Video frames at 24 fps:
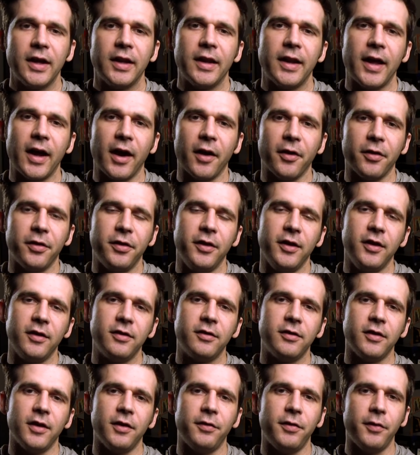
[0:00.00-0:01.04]
Now
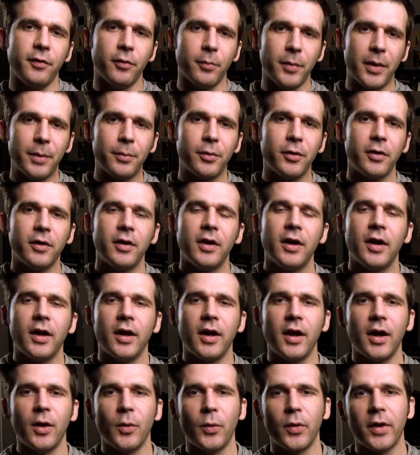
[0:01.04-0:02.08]
this, if you remember,
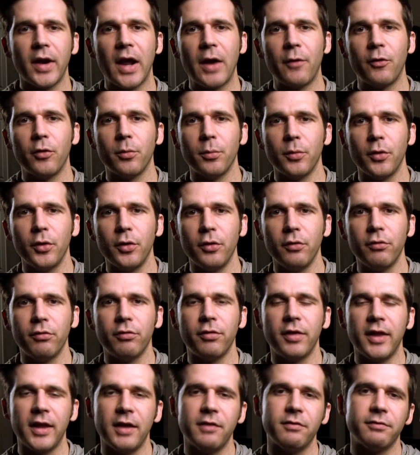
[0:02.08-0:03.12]
uh, when I
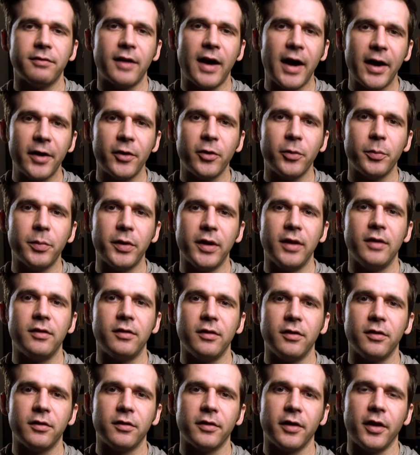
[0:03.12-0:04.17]
removed the vinyl
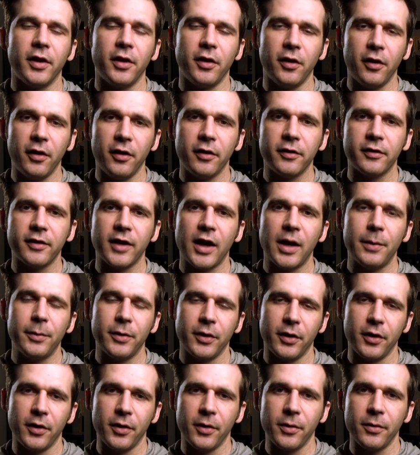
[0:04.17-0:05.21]
pieces a long time
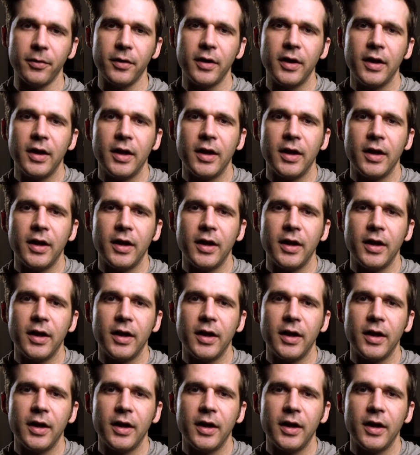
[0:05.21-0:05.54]
ago,